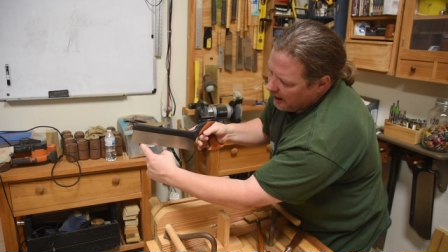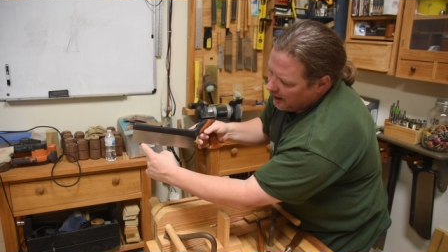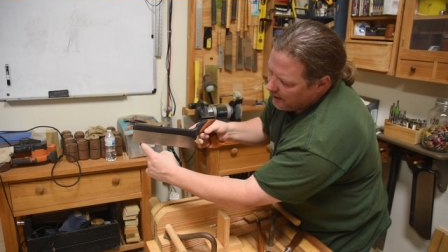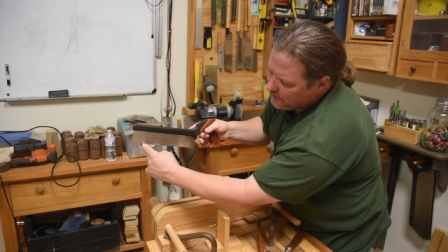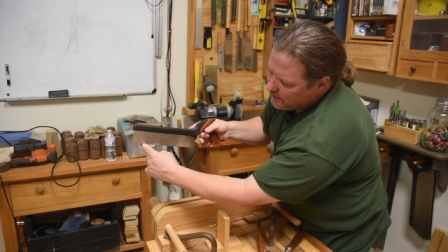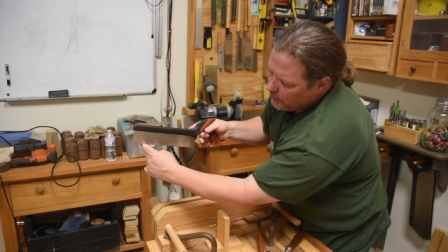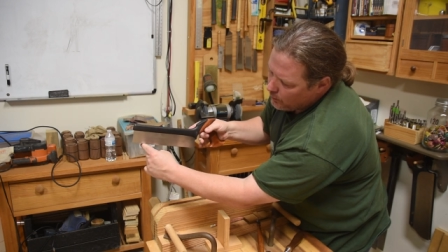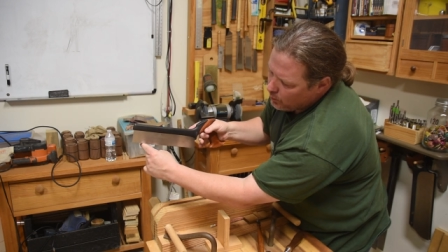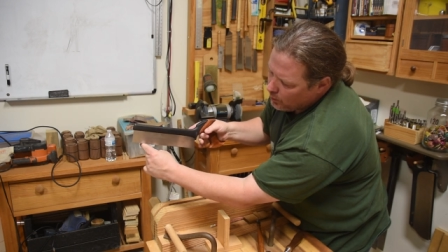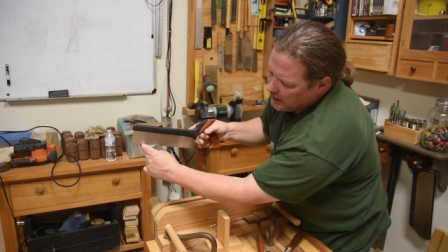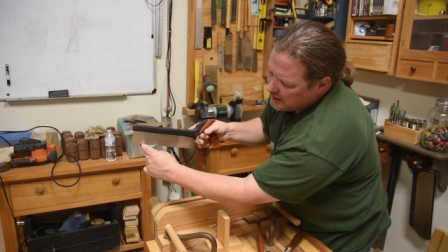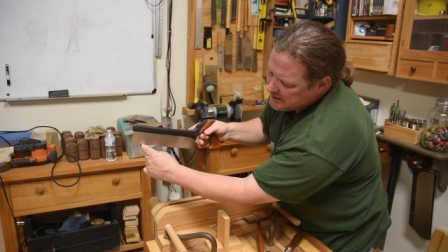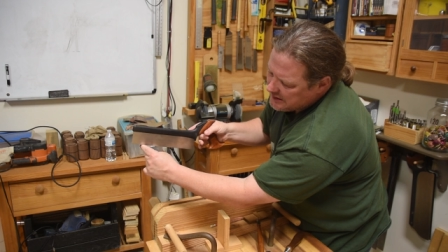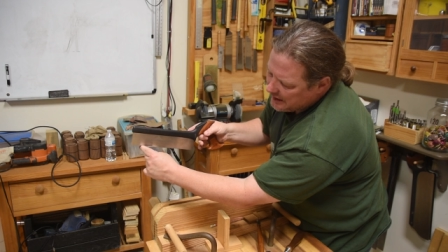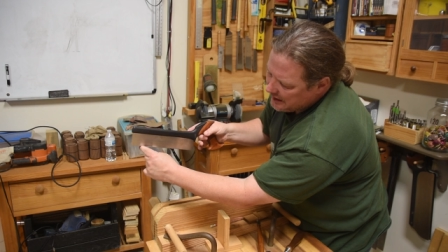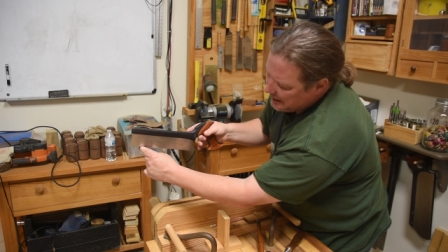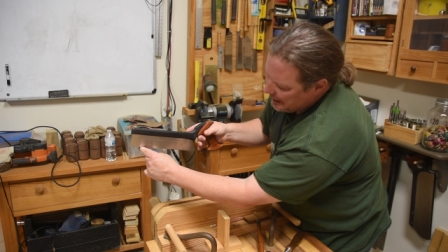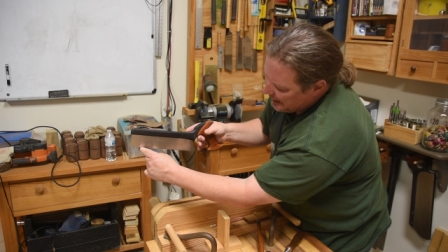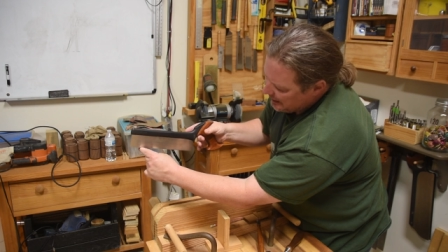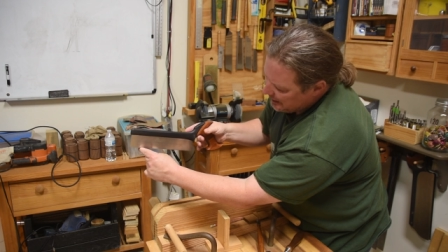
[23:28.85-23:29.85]
if I want to
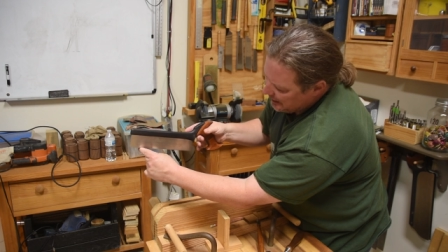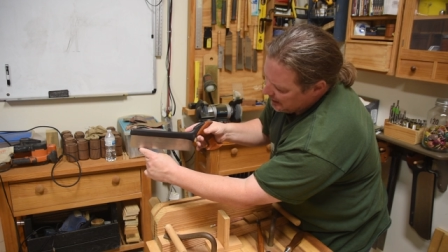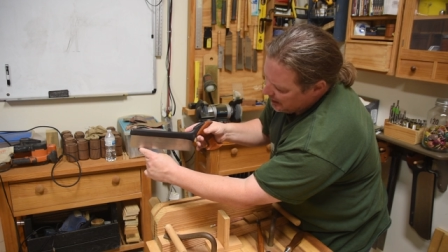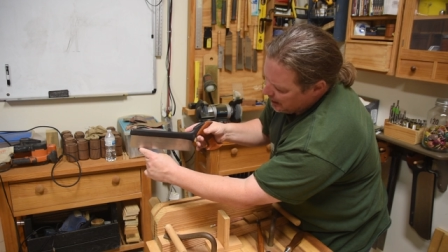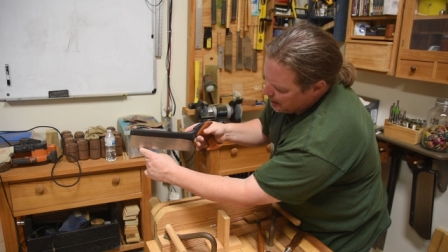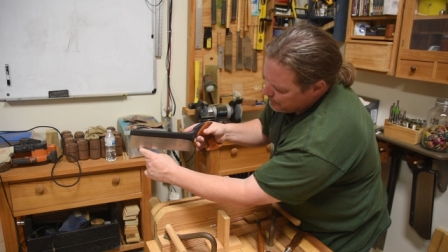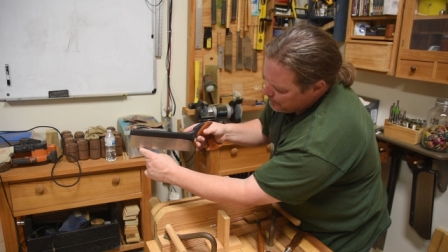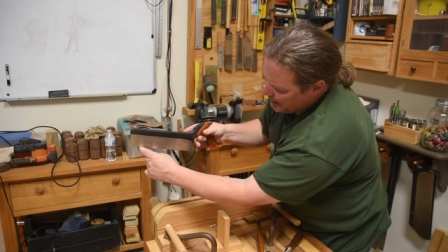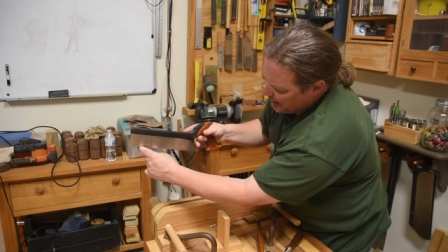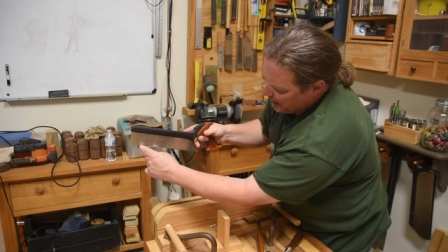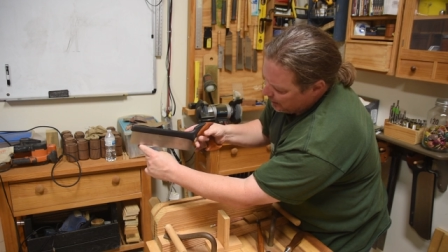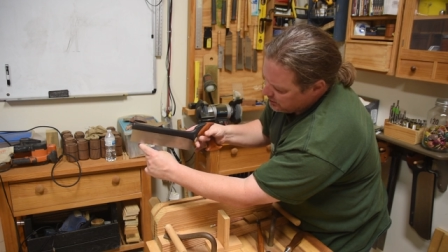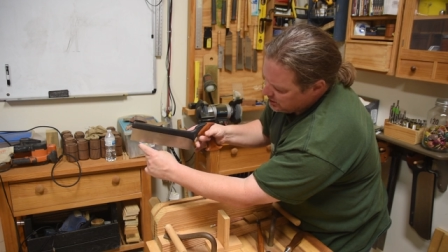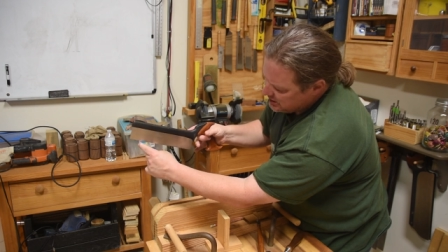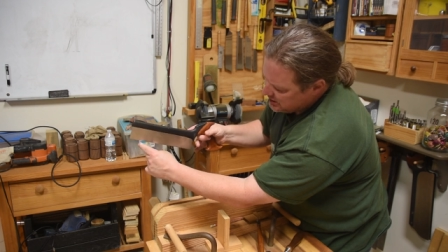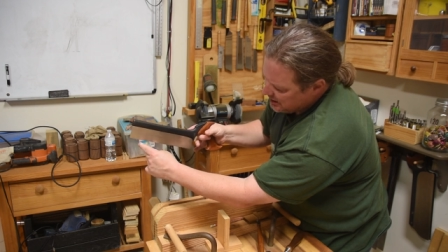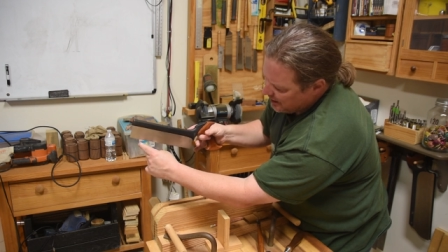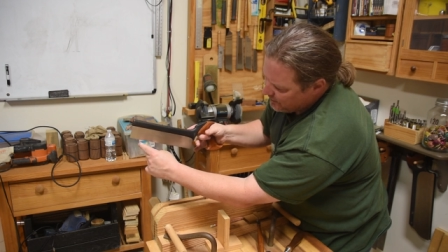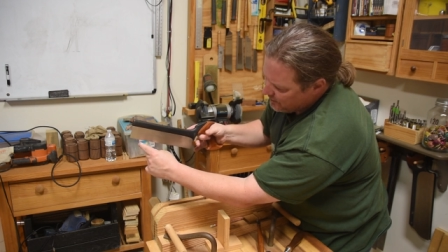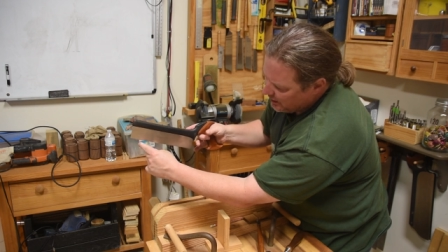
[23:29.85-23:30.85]
lighten it up, I'll
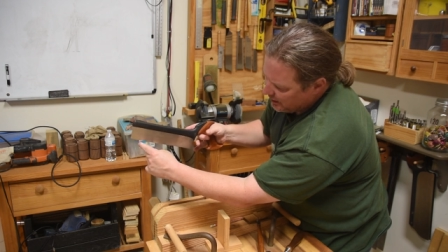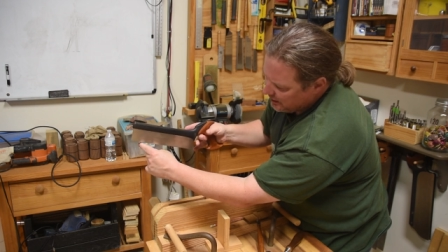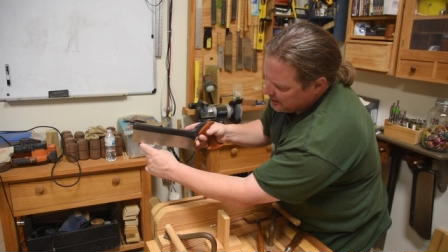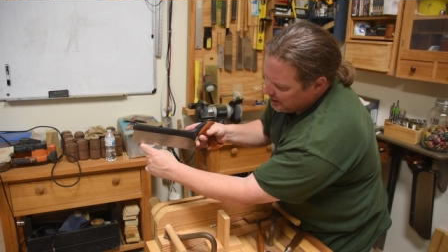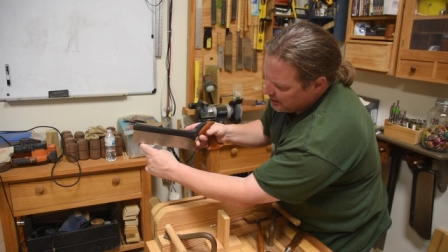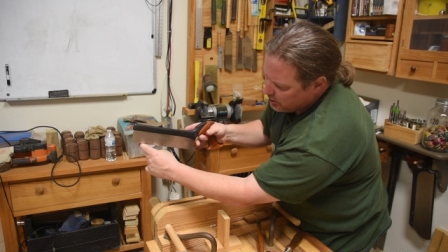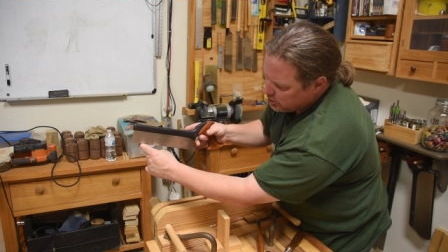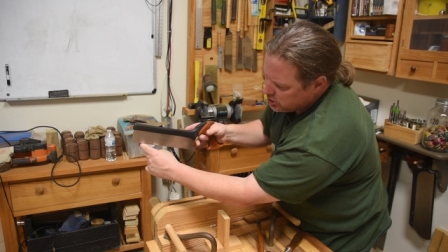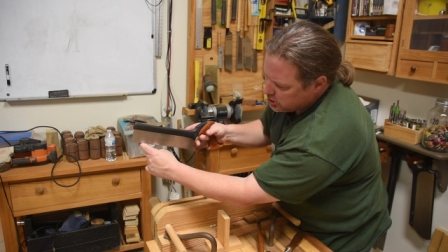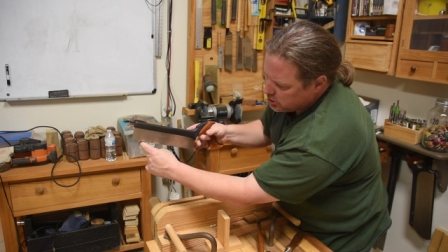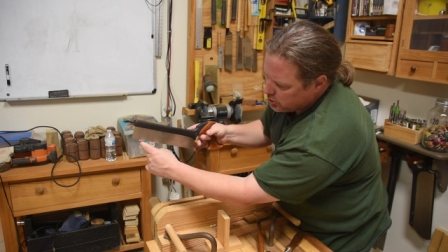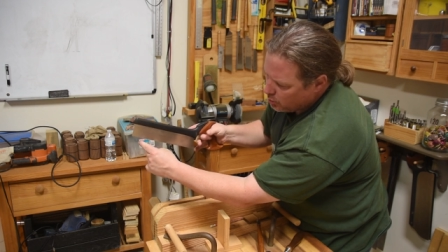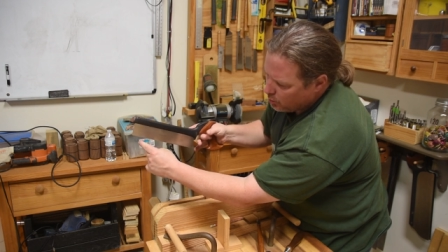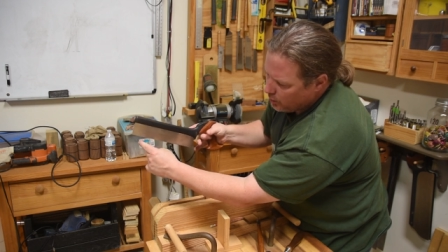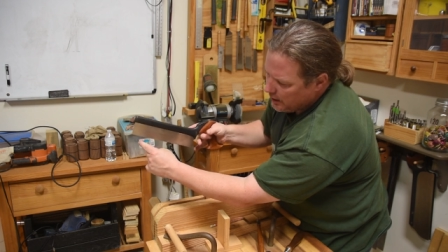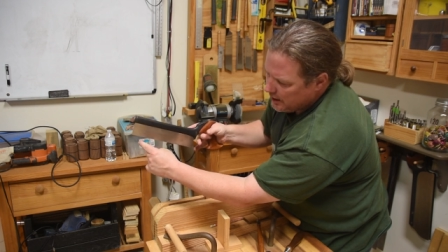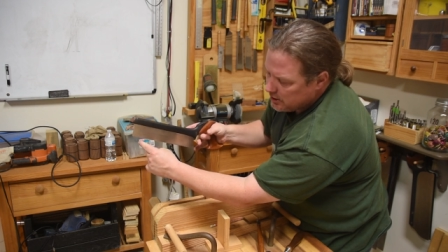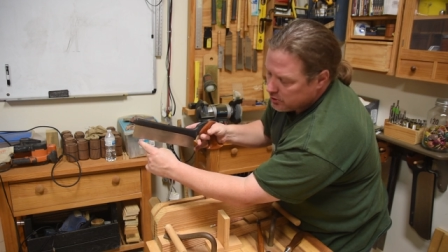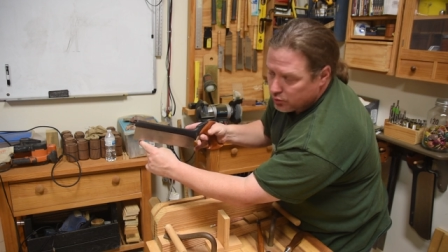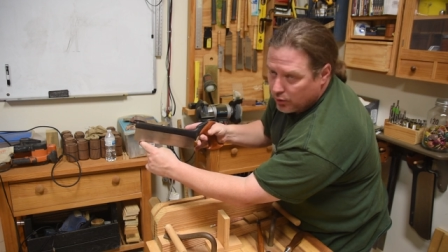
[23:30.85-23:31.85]
just give it a little
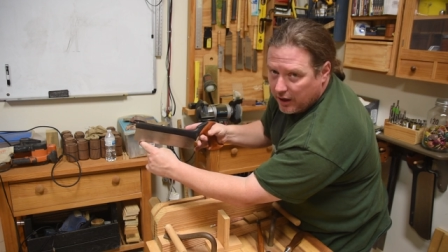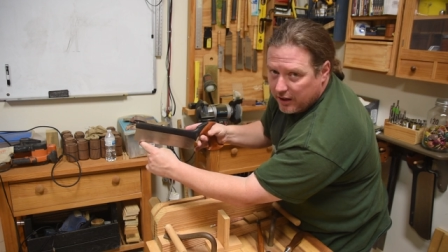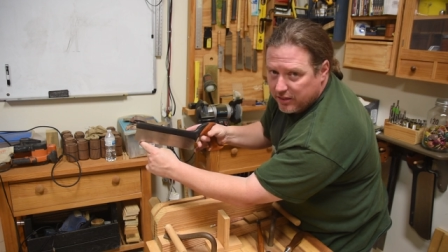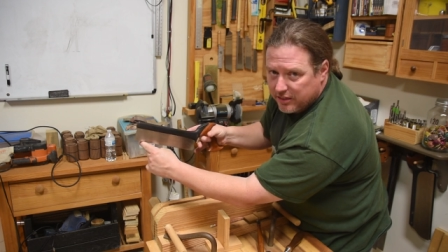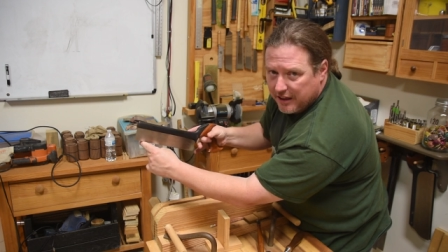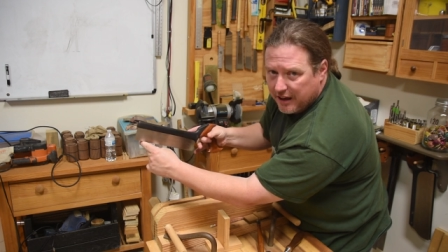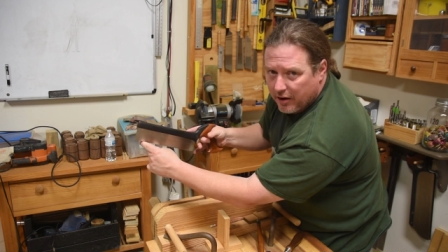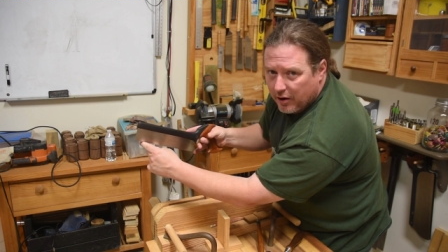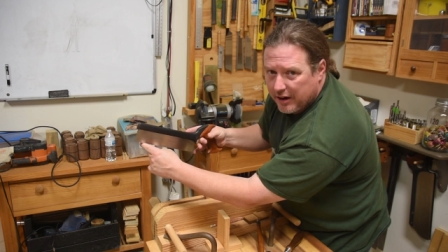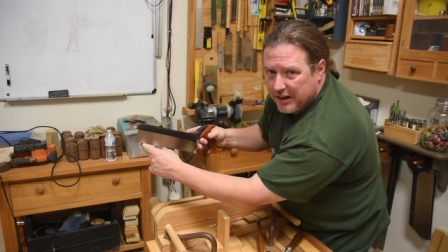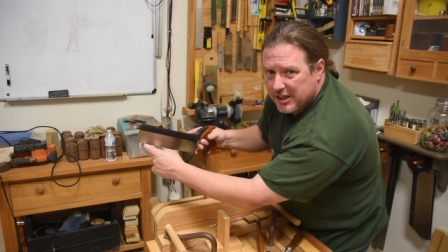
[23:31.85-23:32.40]
squeeze right there.